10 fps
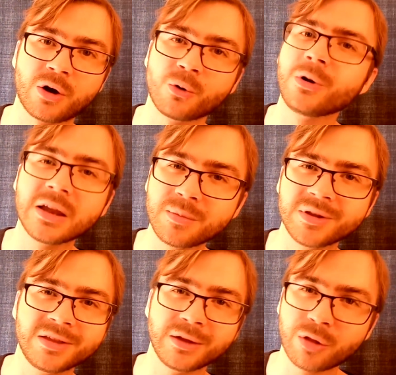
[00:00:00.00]
or
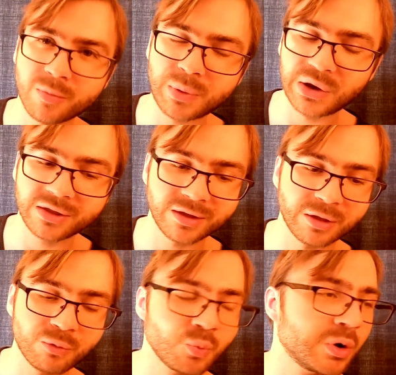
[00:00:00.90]
limit its
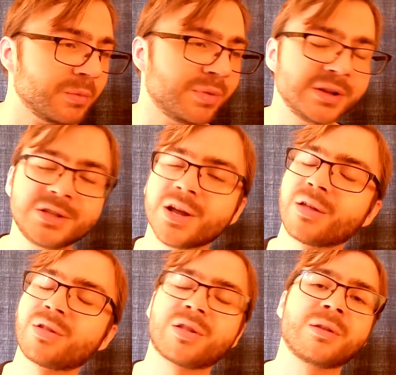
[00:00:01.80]
abilities will be
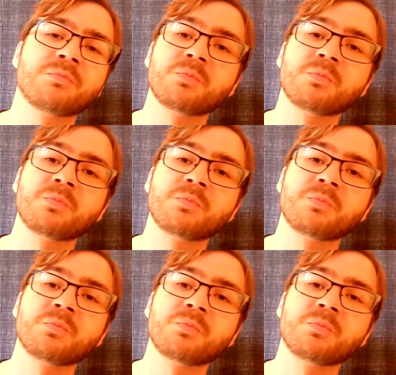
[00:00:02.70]
just